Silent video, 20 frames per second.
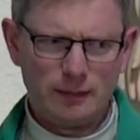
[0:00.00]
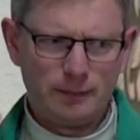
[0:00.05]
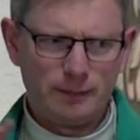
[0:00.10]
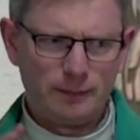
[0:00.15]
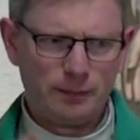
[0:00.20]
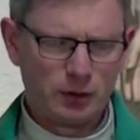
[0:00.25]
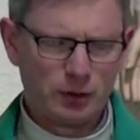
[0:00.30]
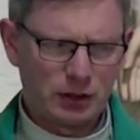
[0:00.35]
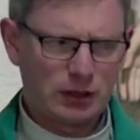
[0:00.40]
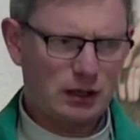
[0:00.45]

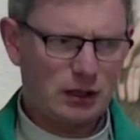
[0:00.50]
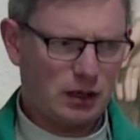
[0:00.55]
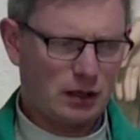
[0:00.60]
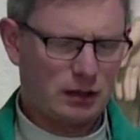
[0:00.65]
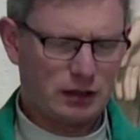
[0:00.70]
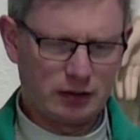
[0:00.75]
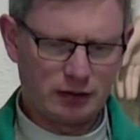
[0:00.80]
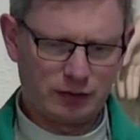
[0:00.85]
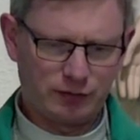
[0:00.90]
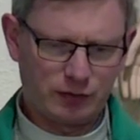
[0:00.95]
putting God
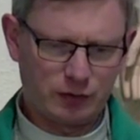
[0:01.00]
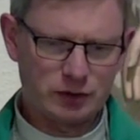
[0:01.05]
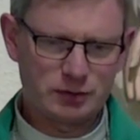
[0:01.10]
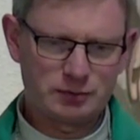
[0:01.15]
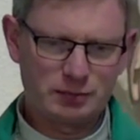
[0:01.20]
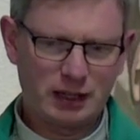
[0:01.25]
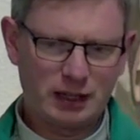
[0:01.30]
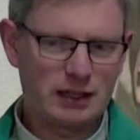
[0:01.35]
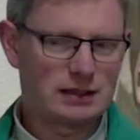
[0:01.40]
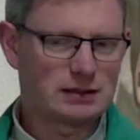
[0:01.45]
in the first
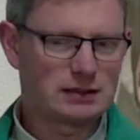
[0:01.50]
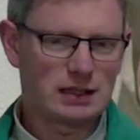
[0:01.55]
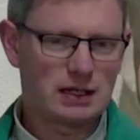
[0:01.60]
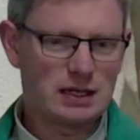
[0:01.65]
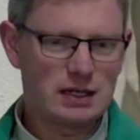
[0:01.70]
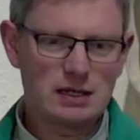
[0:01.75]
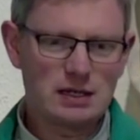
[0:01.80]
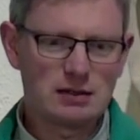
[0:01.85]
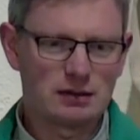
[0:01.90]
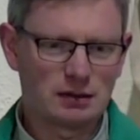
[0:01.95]
place
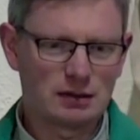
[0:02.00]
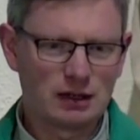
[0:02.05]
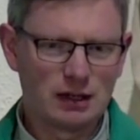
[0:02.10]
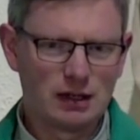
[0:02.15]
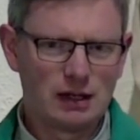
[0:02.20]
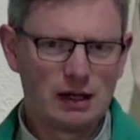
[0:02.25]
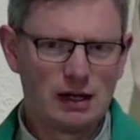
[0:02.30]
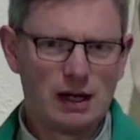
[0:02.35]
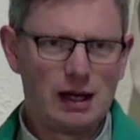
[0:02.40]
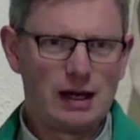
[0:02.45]
here
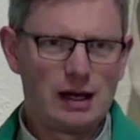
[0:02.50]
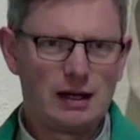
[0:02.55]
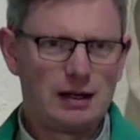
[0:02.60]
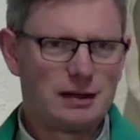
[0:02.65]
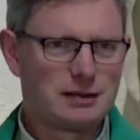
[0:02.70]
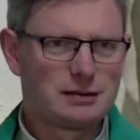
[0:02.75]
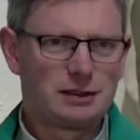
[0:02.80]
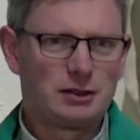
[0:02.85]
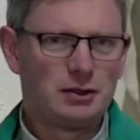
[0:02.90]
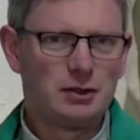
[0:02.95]

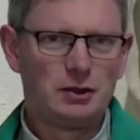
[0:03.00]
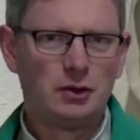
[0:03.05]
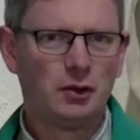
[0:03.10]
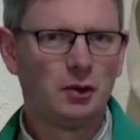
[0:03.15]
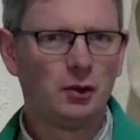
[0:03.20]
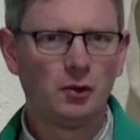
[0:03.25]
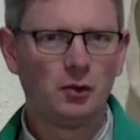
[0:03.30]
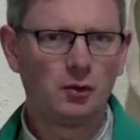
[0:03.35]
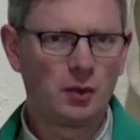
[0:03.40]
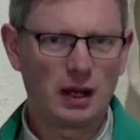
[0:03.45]
is in
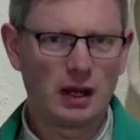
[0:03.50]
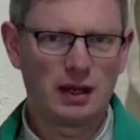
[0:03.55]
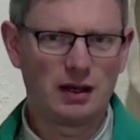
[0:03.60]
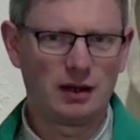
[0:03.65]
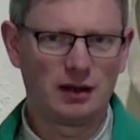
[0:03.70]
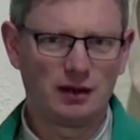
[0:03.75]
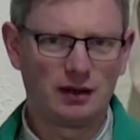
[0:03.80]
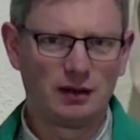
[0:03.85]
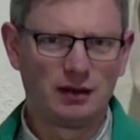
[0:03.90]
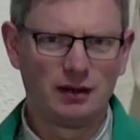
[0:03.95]
no
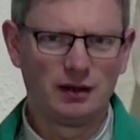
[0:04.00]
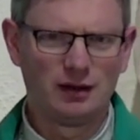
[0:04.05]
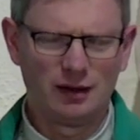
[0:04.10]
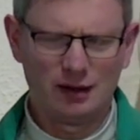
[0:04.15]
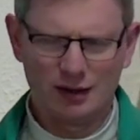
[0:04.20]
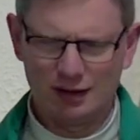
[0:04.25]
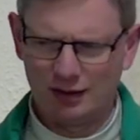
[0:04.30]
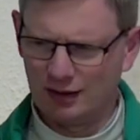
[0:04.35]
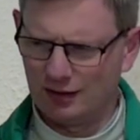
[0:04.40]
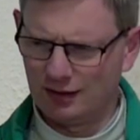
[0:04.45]
way
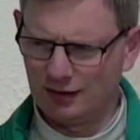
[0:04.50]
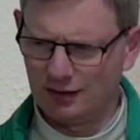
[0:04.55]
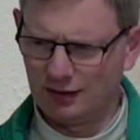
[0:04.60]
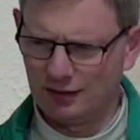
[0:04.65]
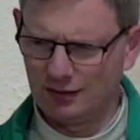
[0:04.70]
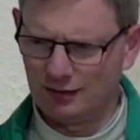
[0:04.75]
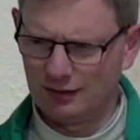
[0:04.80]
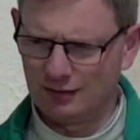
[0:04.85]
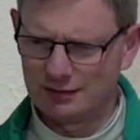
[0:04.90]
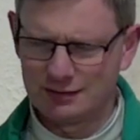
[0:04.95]
uh,
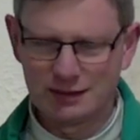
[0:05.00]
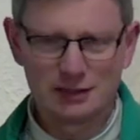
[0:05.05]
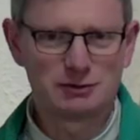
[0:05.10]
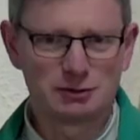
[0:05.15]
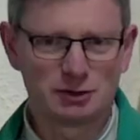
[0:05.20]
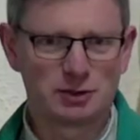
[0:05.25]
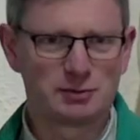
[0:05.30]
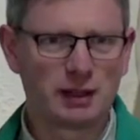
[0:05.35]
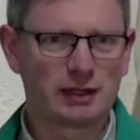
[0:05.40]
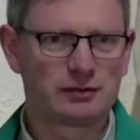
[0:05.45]

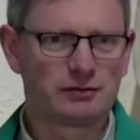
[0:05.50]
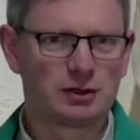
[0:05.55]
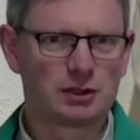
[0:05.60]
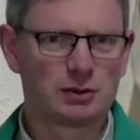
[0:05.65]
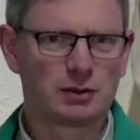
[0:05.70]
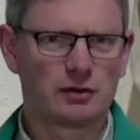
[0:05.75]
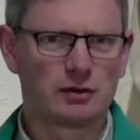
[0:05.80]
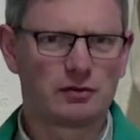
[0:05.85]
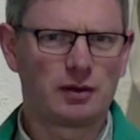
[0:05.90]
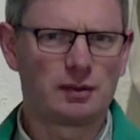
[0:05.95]
disrespectful to
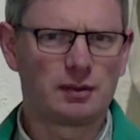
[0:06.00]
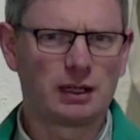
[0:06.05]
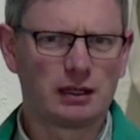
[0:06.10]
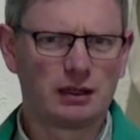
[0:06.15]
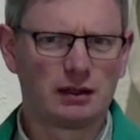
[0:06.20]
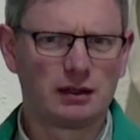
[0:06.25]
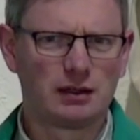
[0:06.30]
our family.